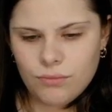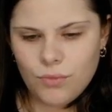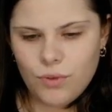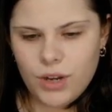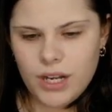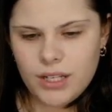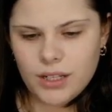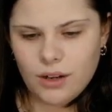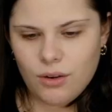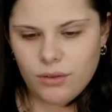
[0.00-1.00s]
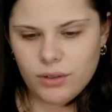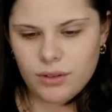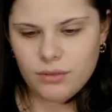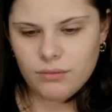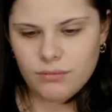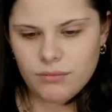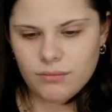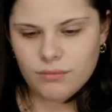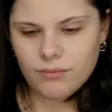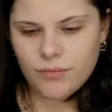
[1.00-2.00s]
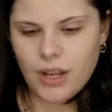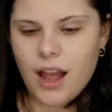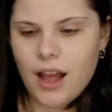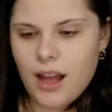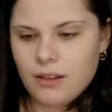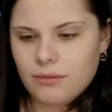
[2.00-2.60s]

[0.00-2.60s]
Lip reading: what is it called? Aha.